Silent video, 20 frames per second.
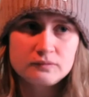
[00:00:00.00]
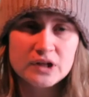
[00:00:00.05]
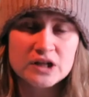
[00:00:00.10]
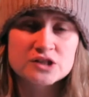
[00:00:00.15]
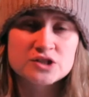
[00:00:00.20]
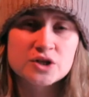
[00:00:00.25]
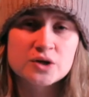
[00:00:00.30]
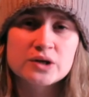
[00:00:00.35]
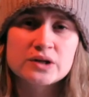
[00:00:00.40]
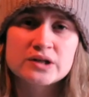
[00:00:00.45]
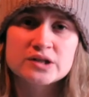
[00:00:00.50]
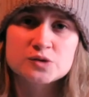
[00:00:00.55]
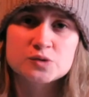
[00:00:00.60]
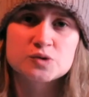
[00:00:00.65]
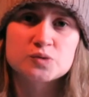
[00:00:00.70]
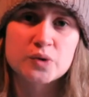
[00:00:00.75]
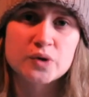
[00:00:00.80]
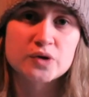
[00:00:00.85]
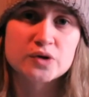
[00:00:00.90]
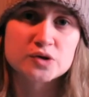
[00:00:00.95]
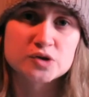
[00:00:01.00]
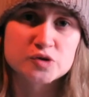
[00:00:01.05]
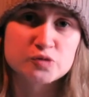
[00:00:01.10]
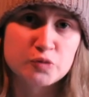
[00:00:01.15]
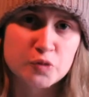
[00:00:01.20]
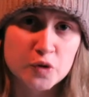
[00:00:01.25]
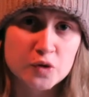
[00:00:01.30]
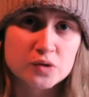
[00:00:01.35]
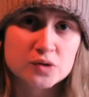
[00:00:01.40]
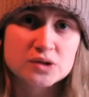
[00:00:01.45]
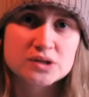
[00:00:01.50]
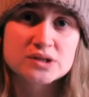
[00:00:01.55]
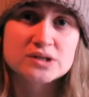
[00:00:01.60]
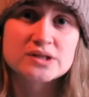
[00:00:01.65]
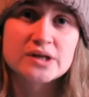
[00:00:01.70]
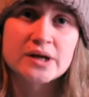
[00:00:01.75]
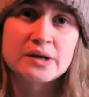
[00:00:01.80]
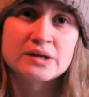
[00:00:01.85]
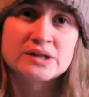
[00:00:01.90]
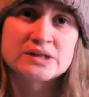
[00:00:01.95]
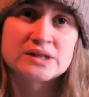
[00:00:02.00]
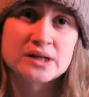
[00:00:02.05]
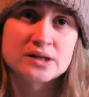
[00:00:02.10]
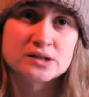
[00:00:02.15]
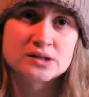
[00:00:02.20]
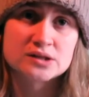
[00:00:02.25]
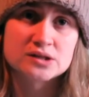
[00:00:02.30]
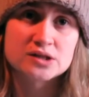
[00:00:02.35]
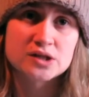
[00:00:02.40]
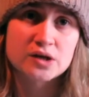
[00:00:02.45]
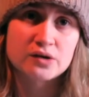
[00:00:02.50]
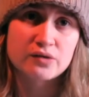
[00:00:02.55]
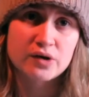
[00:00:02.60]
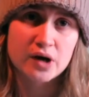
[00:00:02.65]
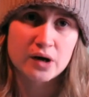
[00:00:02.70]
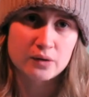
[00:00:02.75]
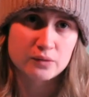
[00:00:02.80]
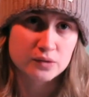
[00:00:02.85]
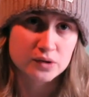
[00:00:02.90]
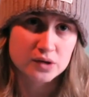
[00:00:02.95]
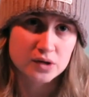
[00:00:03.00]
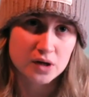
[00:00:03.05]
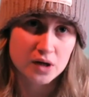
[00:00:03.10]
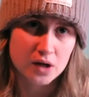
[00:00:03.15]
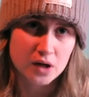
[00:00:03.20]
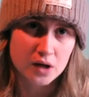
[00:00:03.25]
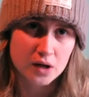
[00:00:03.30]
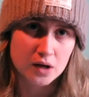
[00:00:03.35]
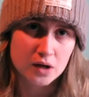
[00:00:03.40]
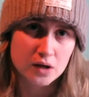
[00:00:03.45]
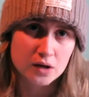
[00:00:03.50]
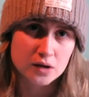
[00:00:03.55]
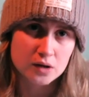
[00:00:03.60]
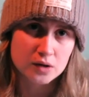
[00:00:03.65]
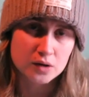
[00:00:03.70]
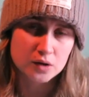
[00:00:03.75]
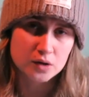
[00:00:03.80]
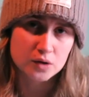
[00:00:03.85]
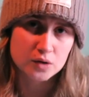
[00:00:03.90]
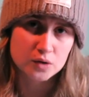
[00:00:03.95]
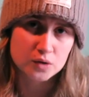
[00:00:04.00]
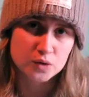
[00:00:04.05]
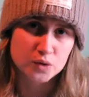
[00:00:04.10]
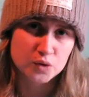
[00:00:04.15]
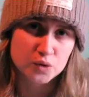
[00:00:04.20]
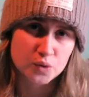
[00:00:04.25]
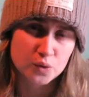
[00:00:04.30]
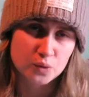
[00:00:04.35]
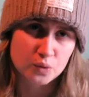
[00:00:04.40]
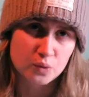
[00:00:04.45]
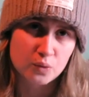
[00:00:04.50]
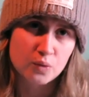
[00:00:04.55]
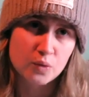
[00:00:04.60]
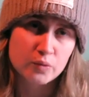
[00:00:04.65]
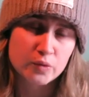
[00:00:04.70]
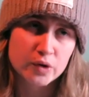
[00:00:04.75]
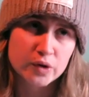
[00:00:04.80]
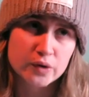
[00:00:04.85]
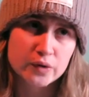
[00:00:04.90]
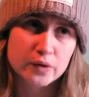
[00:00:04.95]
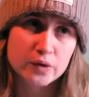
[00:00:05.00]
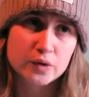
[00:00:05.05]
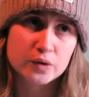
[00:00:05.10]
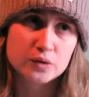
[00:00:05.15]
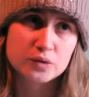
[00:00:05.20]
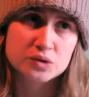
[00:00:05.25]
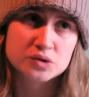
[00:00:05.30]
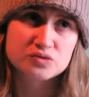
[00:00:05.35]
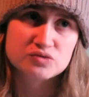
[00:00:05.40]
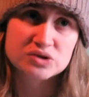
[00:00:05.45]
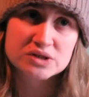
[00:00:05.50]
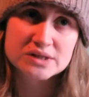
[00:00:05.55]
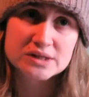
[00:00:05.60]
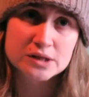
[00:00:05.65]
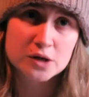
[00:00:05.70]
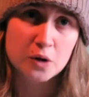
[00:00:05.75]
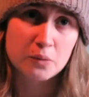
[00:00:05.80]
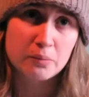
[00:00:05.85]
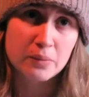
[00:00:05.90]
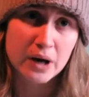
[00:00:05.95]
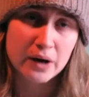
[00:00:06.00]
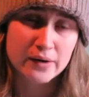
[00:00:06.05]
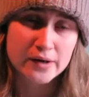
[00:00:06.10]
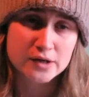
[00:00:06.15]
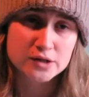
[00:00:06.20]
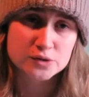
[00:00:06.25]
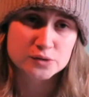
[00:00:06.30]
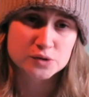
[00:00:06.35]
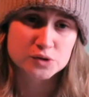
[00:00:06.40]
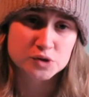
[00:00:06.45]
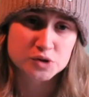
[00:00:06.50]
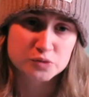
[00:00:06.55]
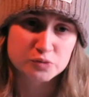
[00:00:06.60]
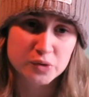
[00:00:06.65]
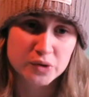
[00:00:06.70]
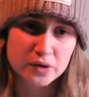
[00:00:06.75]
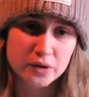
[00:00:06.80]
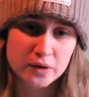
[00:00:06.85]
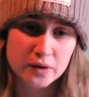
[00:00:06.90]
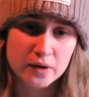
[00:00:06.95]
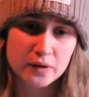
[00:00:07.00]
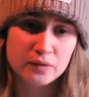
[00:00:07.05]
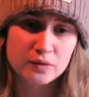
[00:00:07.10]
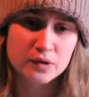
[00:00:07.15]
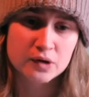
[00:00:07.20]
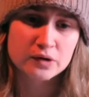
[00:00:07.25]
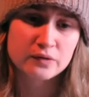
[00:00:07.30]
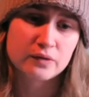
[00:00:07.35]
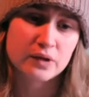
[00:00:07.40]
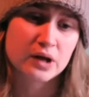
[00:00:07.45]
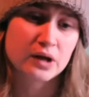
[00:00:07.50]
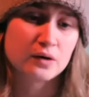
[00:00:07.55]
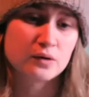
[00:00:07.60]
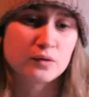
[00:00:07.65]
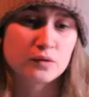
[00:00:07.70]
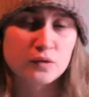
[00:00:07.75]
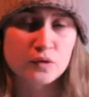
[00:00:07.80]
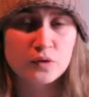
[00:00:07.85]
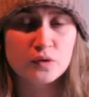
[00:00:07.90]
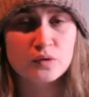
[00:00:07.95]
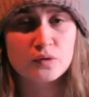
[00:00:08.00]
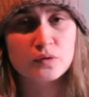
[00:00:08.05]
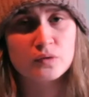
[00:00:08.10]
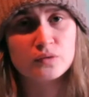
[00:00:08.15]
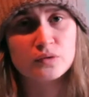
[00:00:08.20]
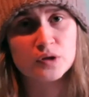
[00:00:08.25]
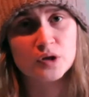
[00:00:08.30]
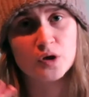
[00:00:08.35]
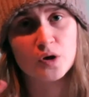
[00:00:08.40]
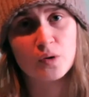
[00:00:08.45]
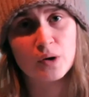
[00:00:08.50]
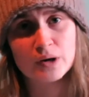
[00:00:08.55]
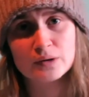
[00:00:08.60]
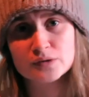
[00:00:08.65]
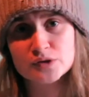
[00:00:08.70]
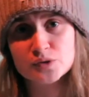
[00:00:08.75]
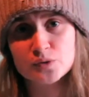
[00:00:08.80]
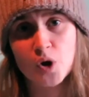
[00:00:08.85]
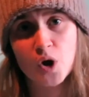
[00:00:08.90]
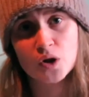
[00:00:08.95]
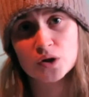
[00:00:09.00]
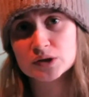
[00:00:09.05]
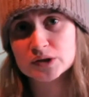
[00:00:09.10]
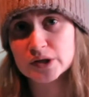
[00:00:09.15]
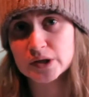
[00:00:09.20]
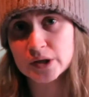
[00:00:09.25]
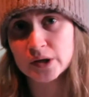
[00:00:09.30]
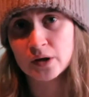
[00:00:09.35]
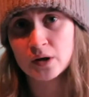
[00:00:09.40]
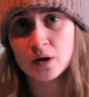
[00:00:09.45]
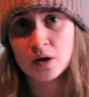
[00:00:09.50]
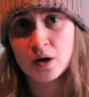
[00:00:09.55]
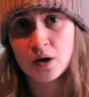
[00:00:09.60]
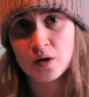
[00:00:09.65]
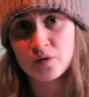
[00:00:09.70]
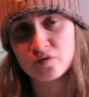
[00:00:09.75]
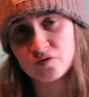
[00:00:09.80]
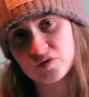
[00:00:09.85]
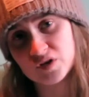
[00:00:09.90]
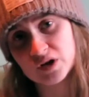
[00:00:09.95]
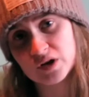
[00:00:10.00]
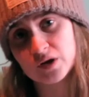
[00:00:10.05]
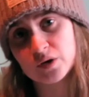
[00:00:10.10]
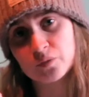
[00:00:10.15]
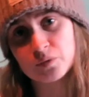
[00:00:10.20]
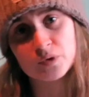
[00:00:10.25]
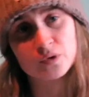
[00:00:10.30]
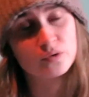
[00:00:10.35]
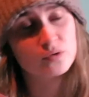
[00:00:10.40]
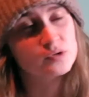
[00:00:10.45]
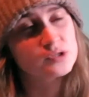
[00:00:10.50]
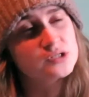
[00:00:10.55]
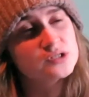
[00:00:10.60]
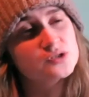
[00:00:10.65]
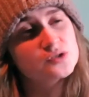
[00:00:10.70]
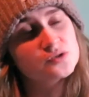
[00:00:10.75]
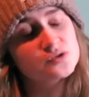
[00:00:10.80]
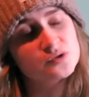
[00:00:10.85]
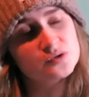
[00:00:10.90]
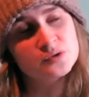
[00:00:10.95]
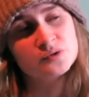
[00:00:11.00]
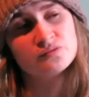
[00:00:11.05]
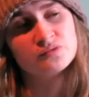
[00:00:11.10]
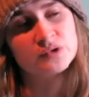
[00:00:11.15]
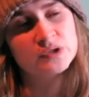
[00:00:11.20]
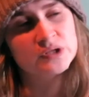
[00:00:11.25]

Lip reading: So this was one of those books. It centres around a young woman who's recently got married to a husband. Then they go out to a holiday villa with all these other